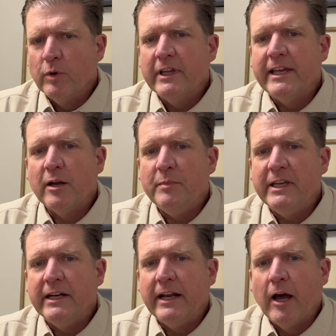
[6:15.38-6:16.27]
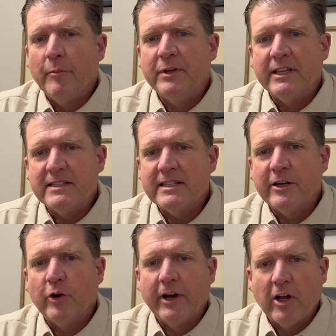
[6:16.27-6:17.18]
really going to beat it up,
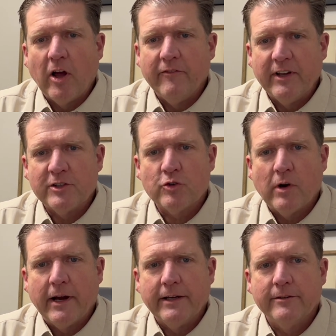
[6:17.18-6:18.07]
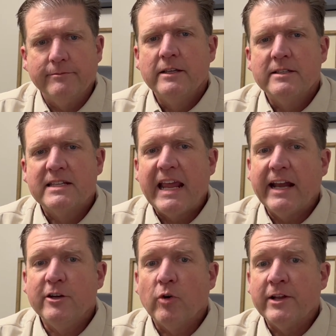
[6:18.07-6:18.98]
consider a convex grind.
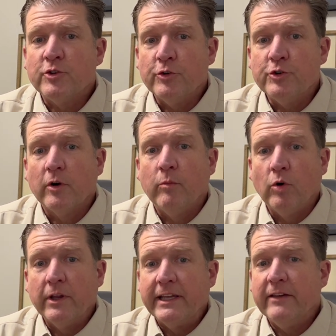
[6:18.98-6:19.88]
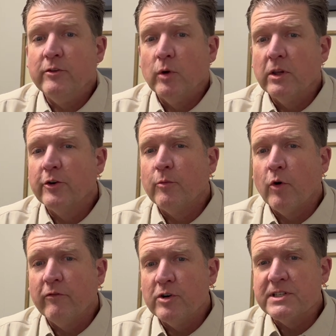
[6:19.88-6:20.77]
Scandi grinds are durable and give you a little
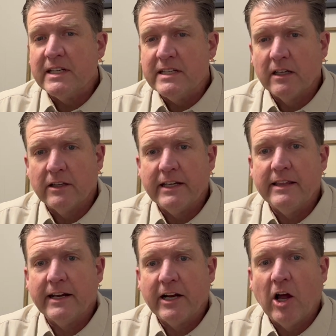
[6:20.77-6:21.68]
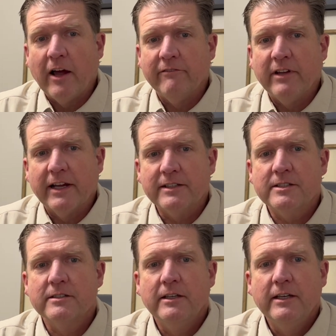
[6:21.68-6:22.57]
more versatility than a
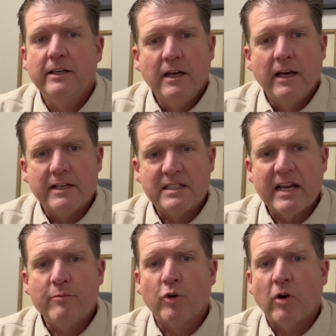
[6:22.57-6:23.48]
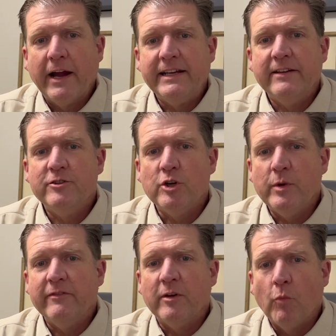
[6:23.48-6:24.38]
convex. A Sabre grind gives you
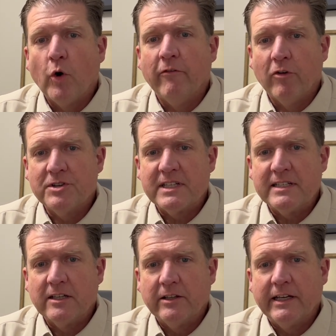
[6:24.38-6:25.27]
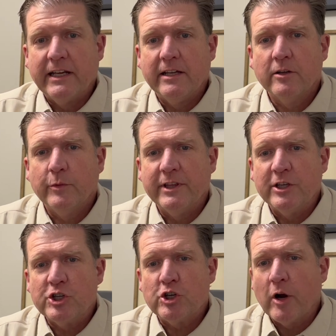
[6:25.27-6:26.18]
even more versatility, with
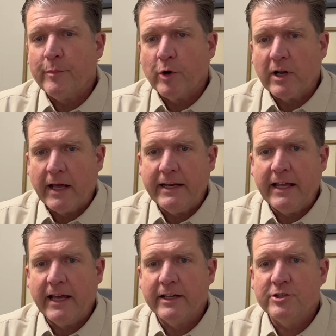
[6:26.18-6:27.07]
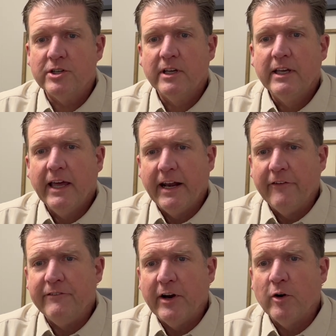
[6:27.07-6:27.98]
a sharper cutting edge and a
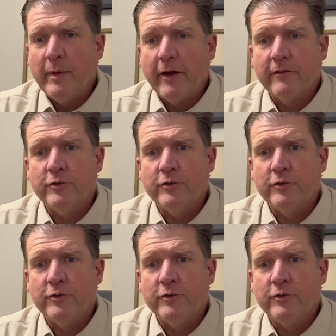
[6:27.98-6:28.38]
fair amount of